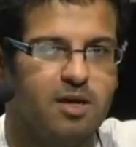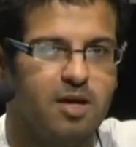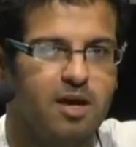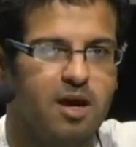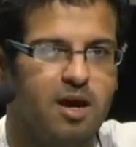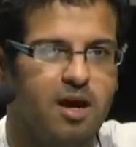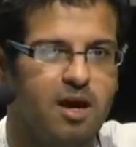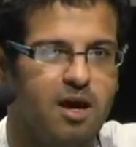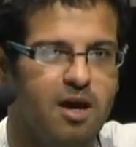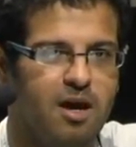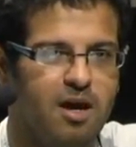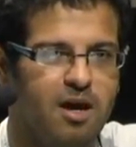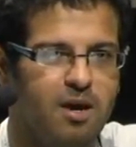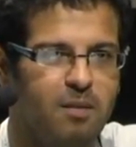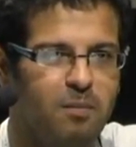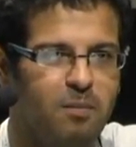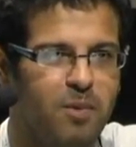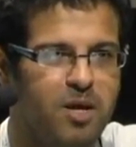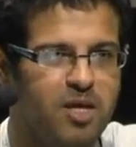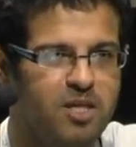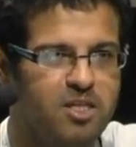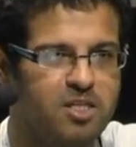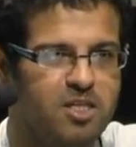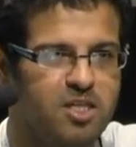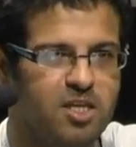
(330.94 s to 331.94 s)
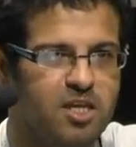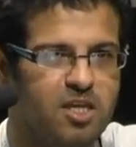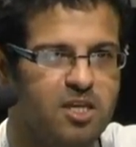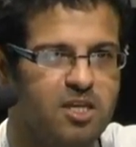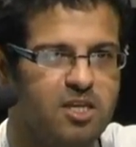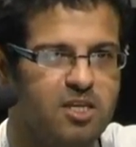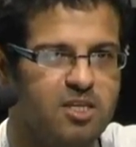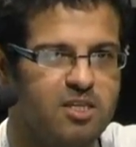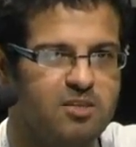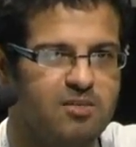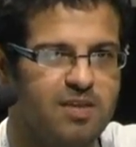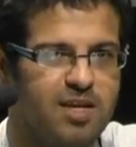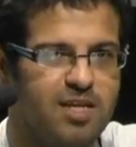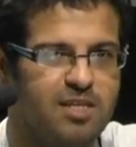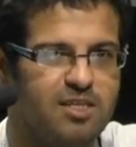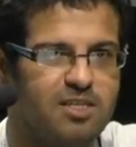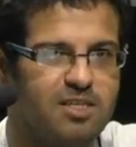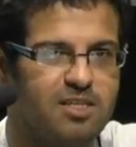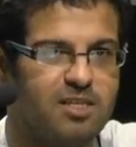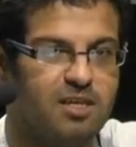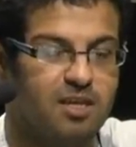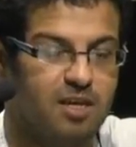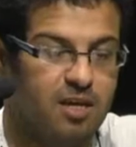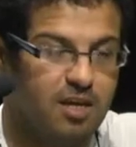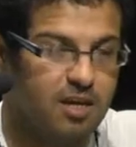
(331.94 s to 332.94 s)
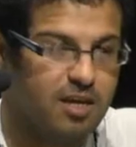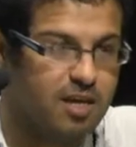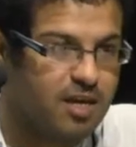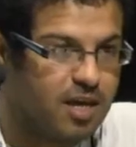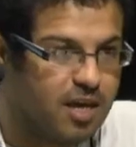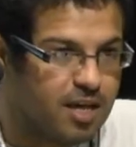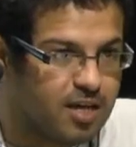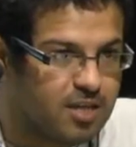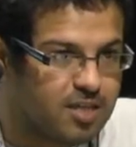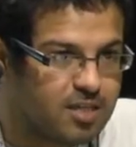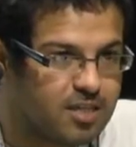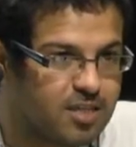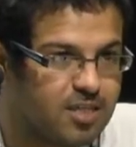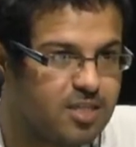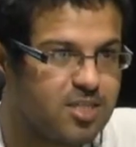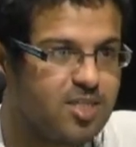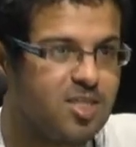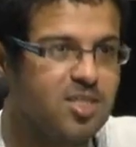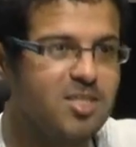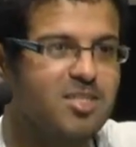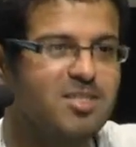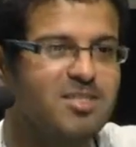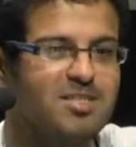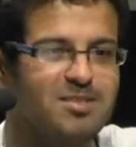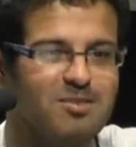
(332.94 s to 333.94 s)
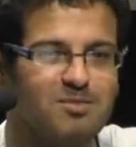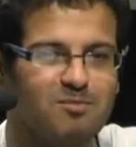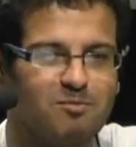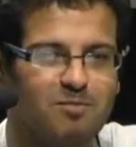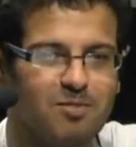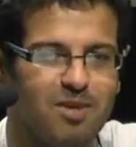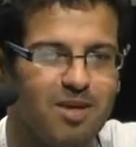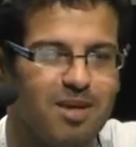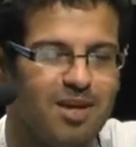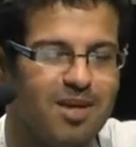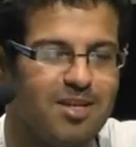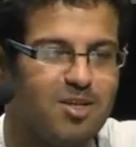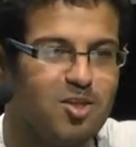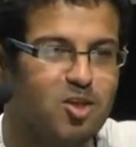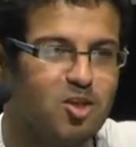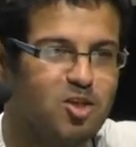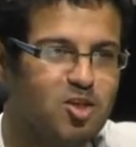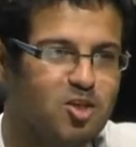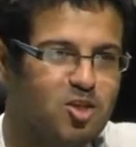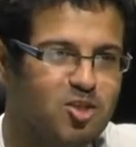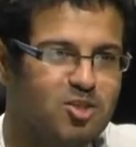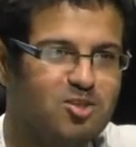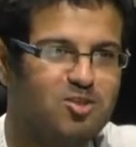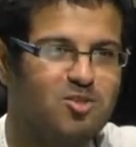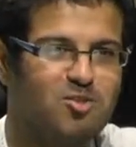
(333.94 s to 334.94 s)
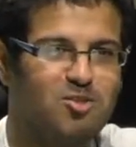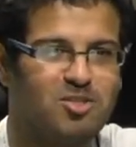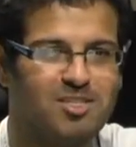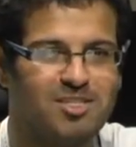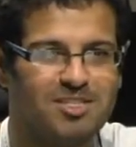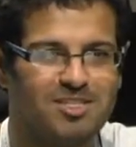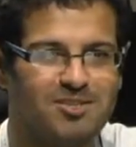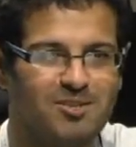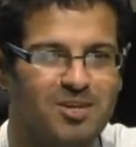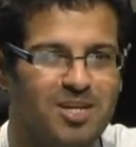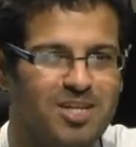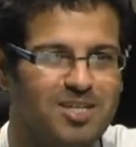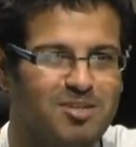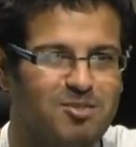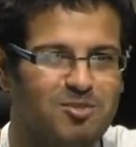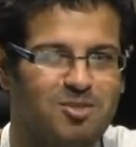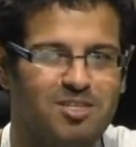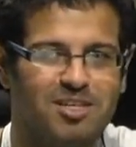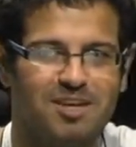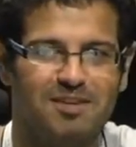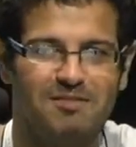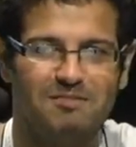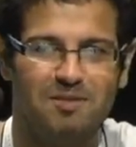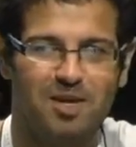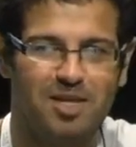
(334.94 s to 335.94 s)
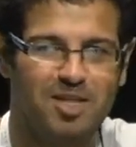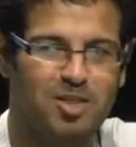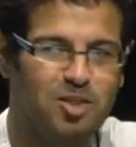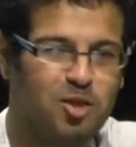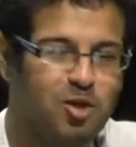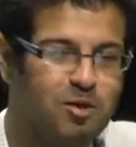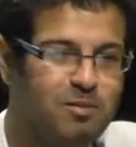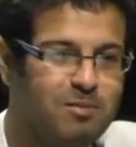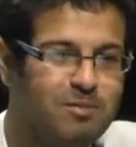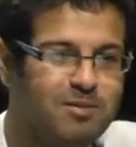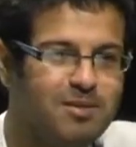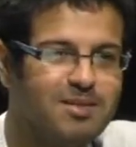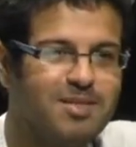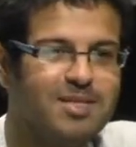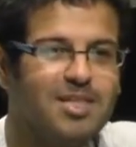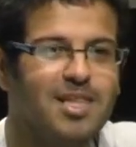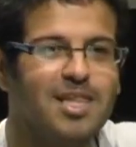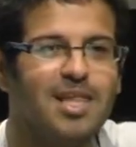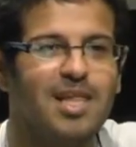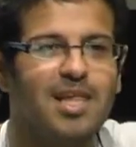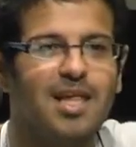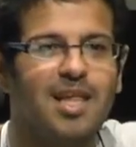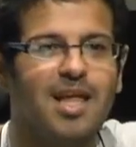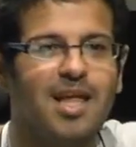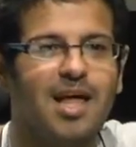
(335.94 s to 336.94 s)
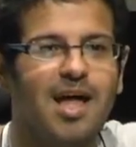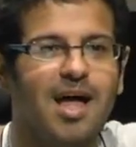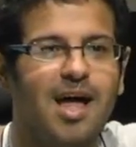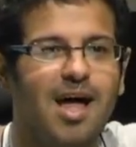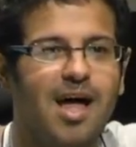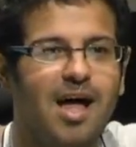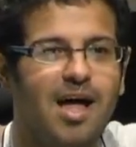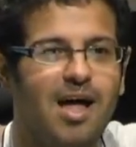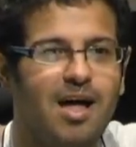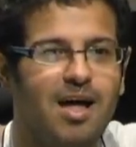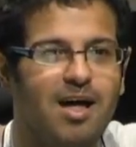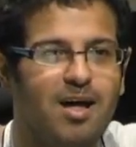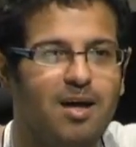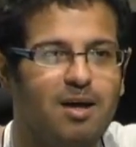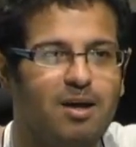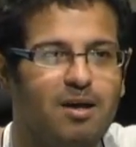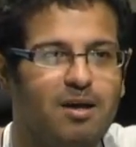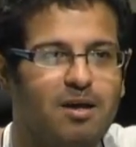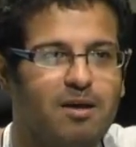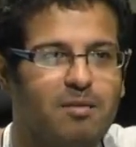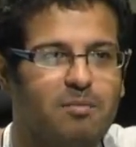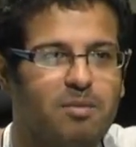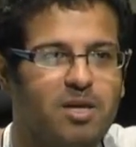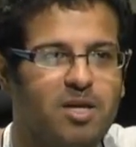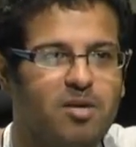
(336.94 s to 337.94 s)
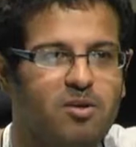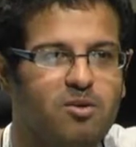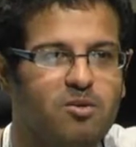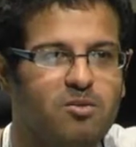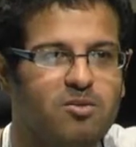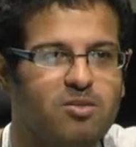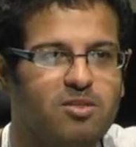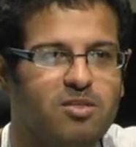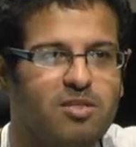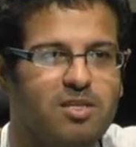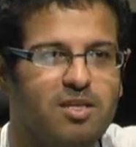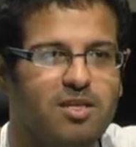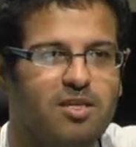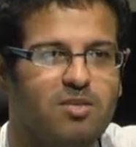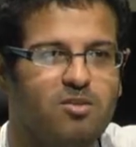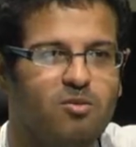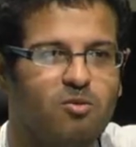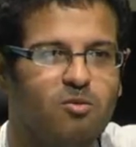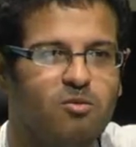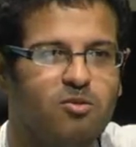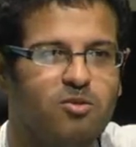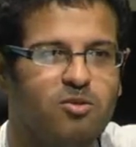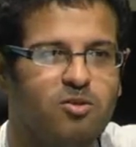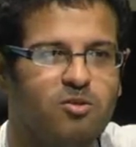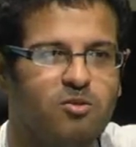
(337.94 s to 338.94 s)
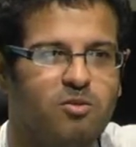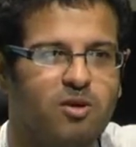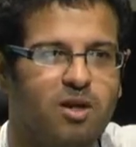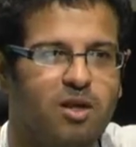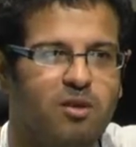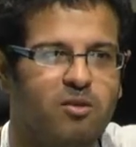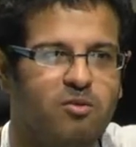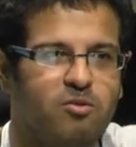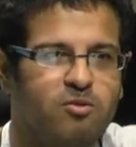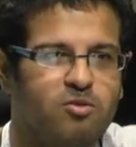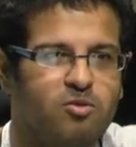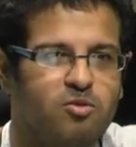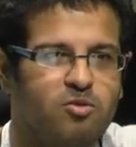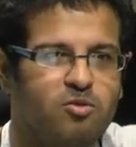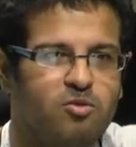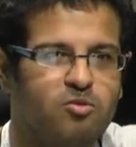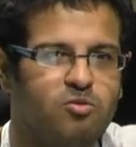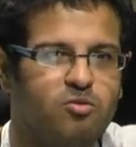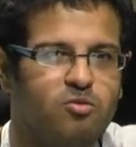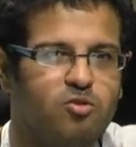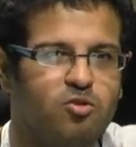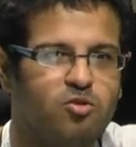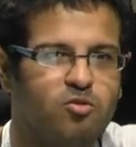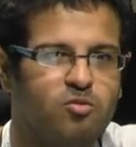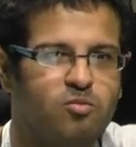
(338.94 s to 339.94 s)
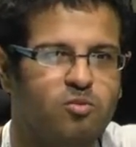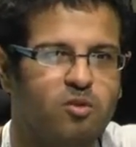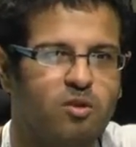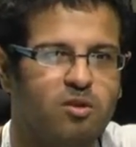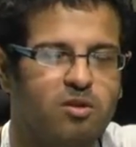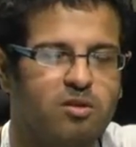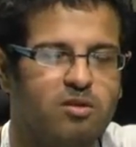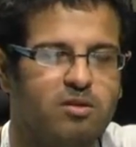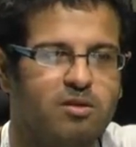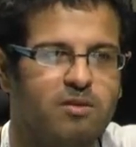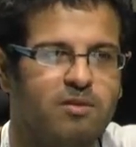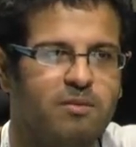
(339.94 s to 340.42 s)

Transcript: Uh, my take is that yes, it is, not just to trying to save my job, uh, because it also allows you to build